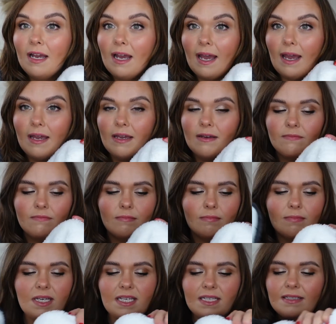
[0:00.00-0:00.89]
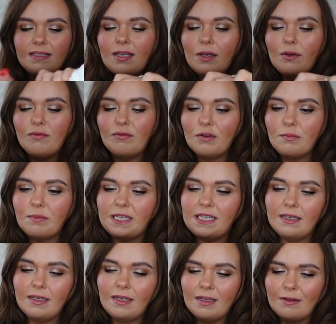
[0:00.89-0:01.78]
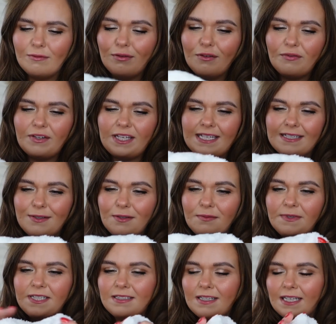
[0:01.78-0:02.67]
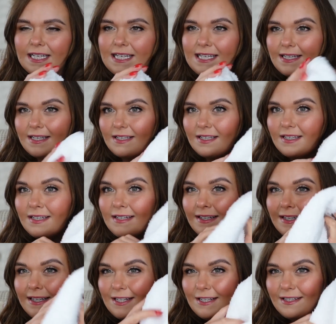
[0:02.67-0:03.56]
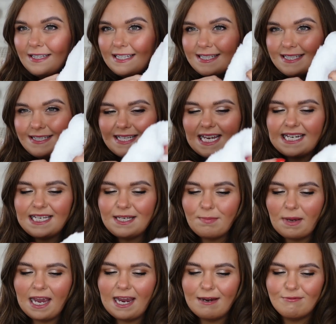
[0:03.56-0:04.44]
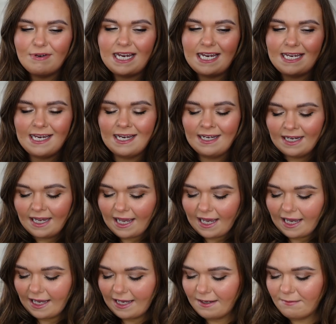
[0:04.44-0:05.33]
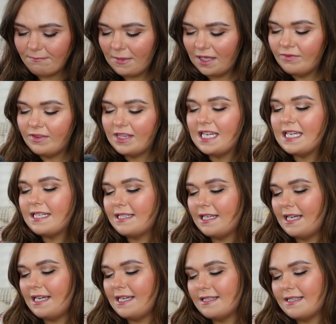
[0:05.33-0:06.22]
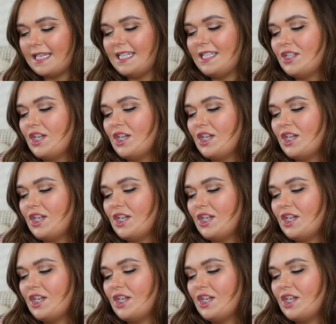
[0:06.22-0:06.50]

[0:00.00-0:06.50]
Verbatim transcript: Um, it's so fluffy, uh, fluffy. It's almost like like teddy beary um, and this is a